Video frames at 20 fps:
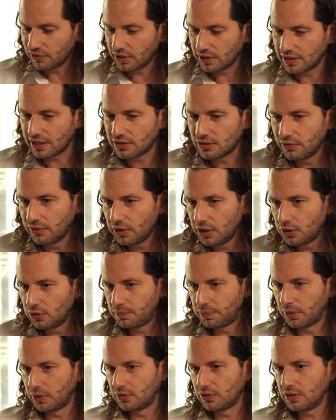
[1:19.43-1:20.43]
that's a very good
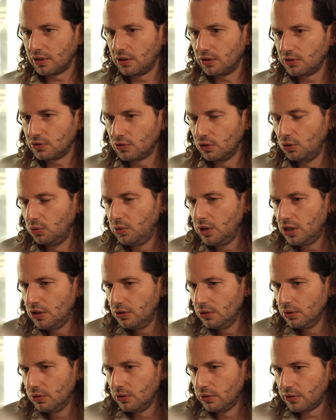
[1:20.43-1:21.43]
point. So we
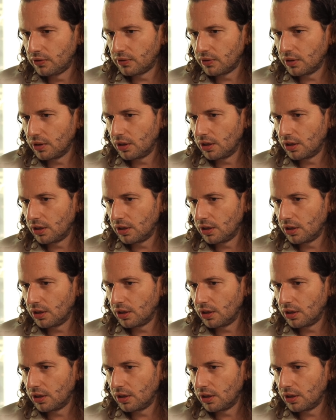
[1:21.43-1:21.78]
use